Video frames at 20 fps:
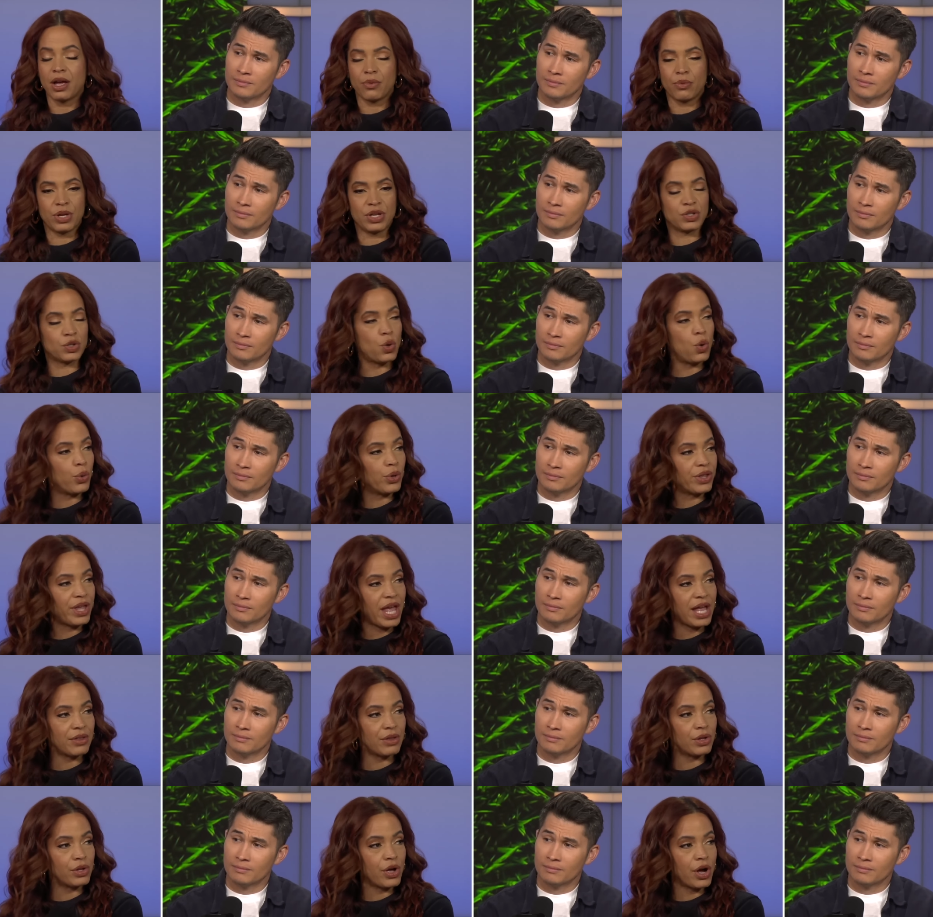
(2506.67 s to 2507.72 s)
Speaker 1: is cool with
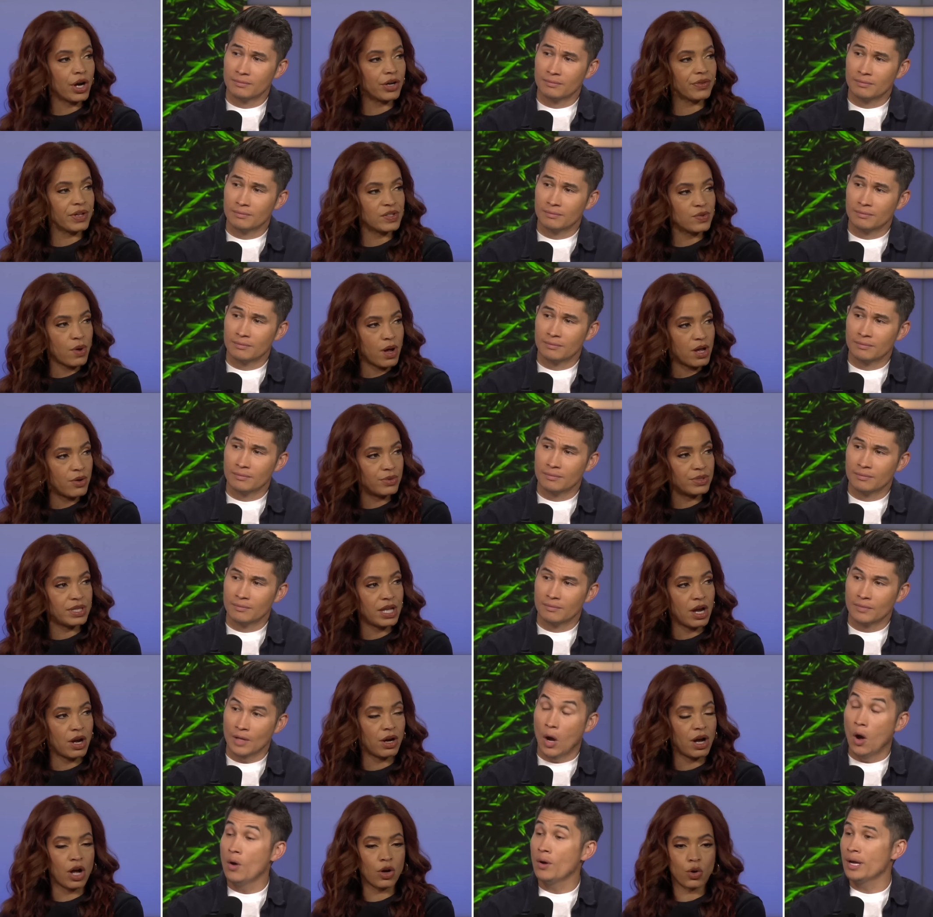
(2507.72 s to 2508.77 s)
Caitlin Clark. That's why he was
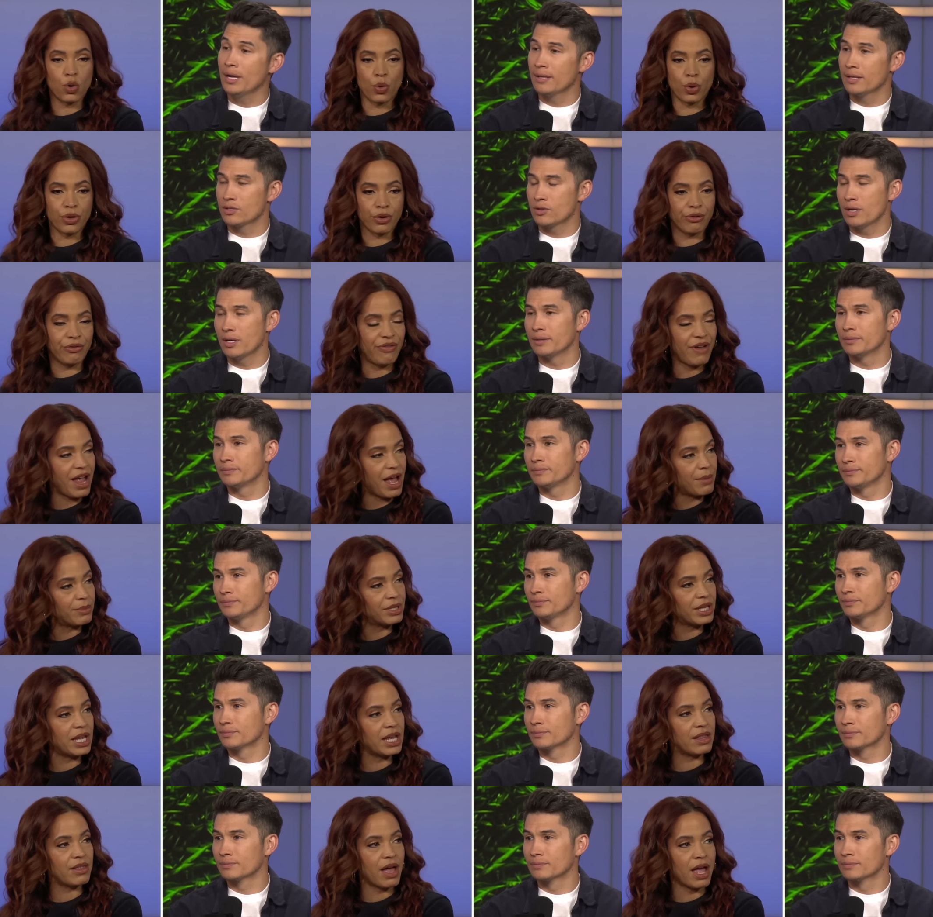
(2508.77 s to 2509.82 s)
there. Got oh, yeah, cool with her right.
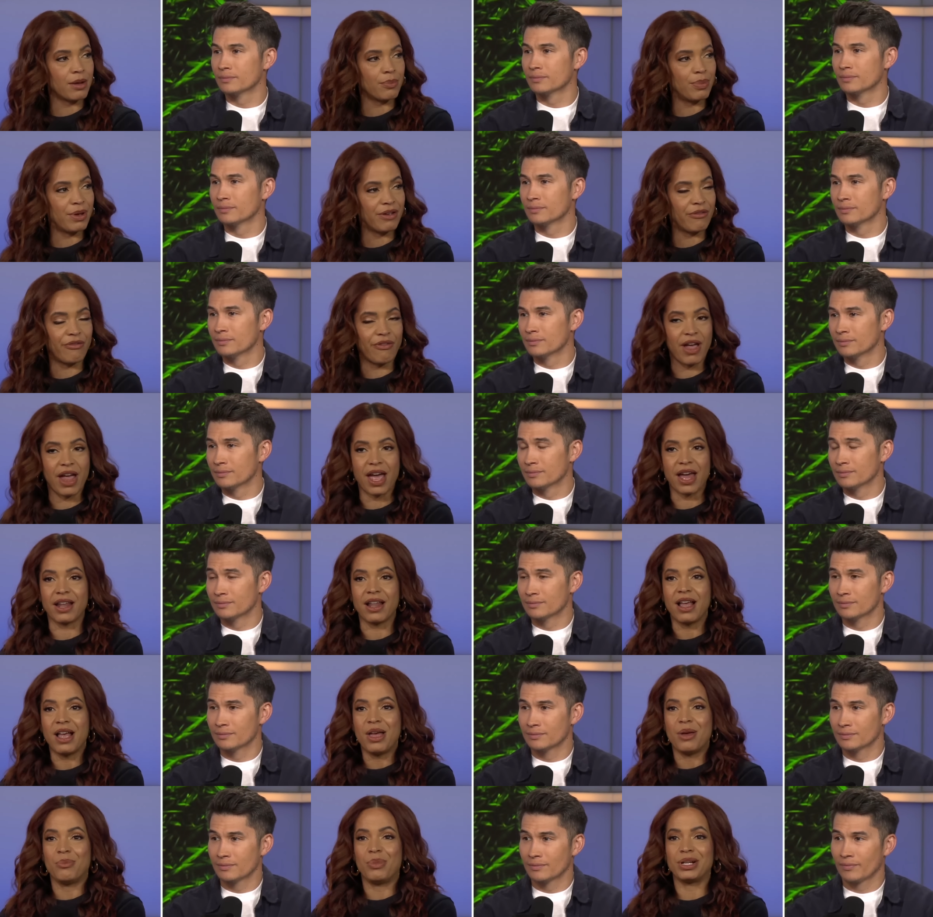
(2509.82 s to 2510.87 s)
family. Like big fan,
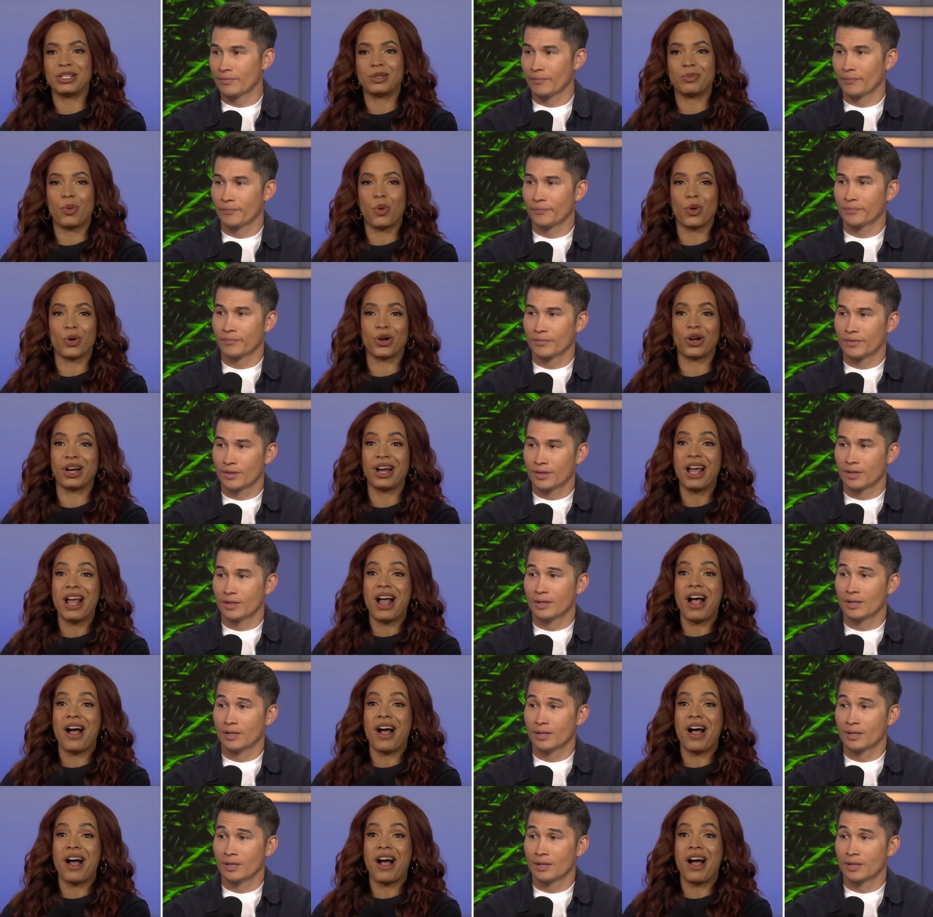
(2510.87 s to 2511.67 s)
big supporter.